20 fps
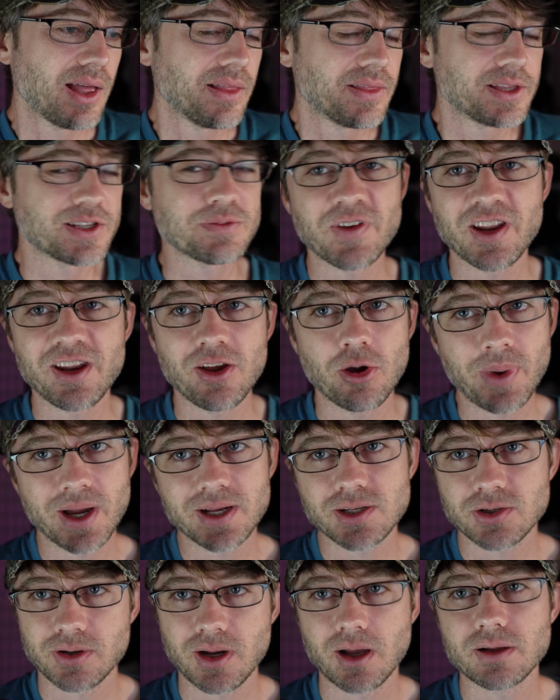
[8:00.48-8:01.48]
this video might
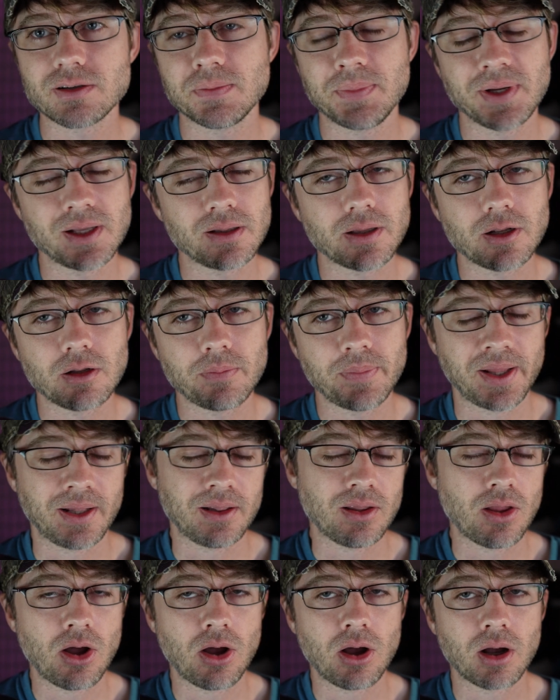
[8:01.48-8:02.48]
turn out to be a little bit
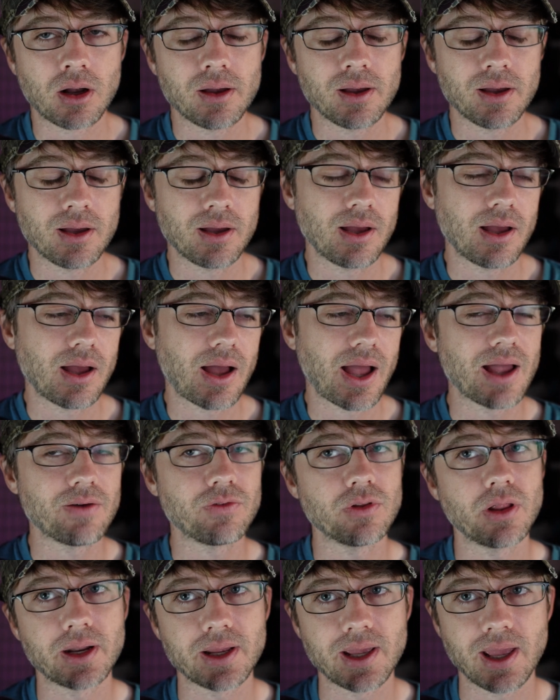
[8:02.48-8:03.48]
long. I have a
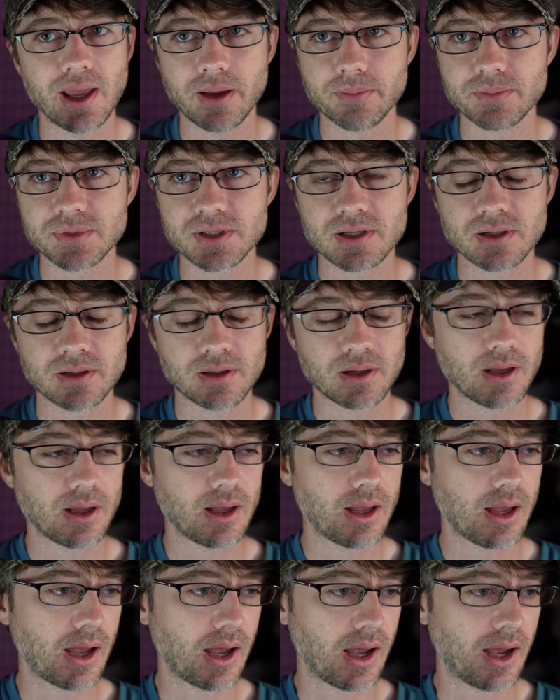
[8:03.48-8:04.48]
lot of games.
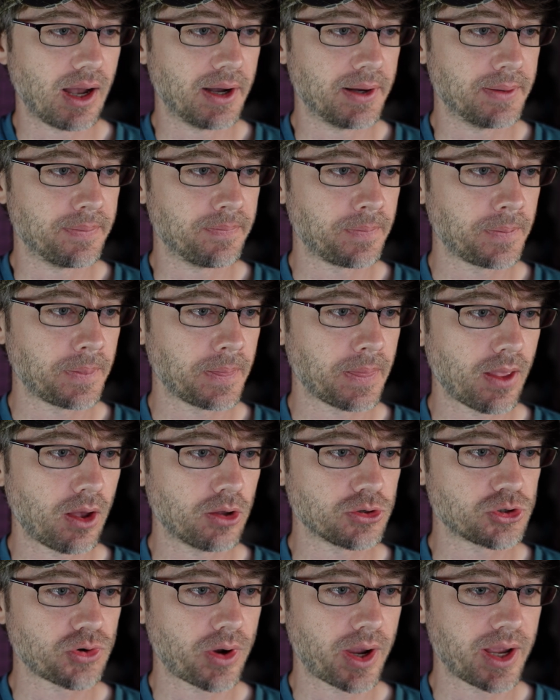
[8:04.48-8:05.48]

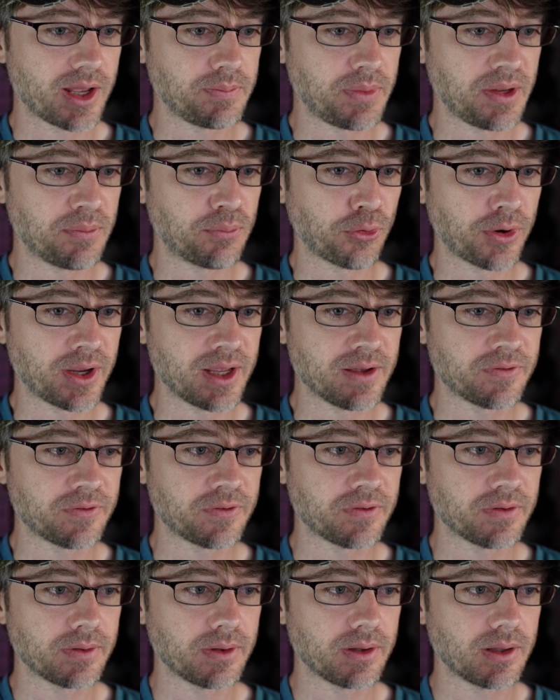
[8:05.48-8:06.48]
I'll try and be
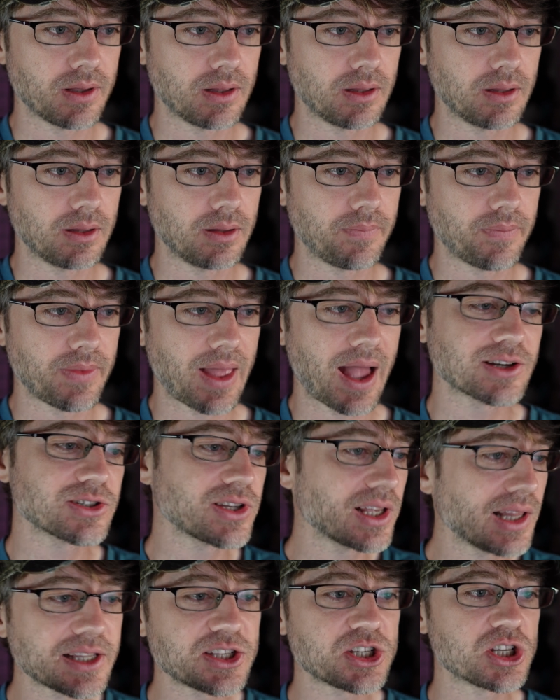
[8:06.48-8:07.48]
brief.
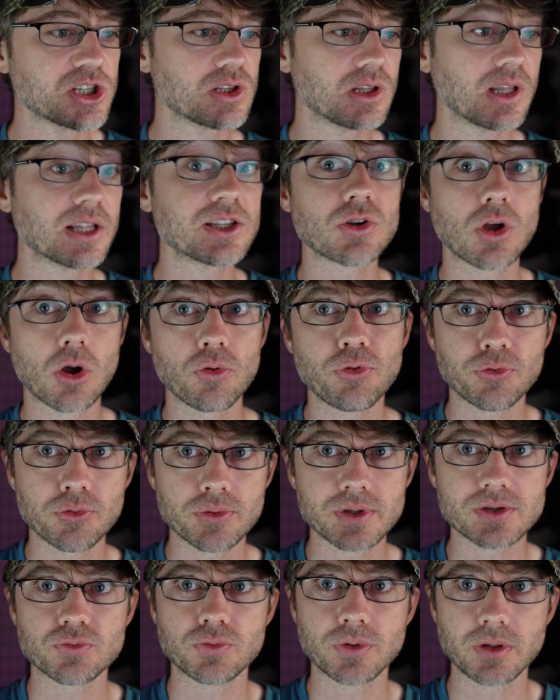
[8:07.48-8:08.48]
Actually, let's go through
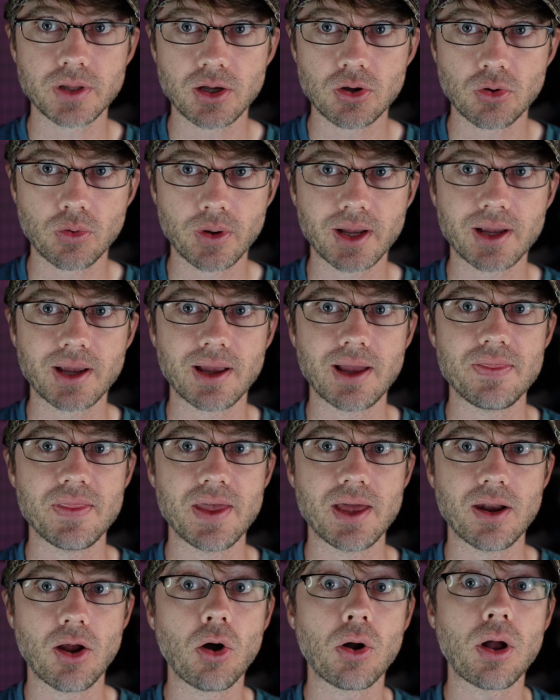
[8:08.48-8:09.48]
this really quick, and
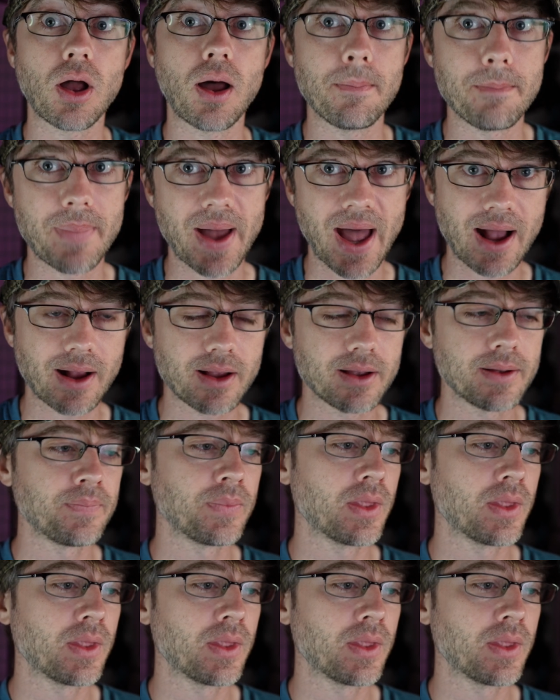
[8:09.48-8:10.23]
then I'll come back.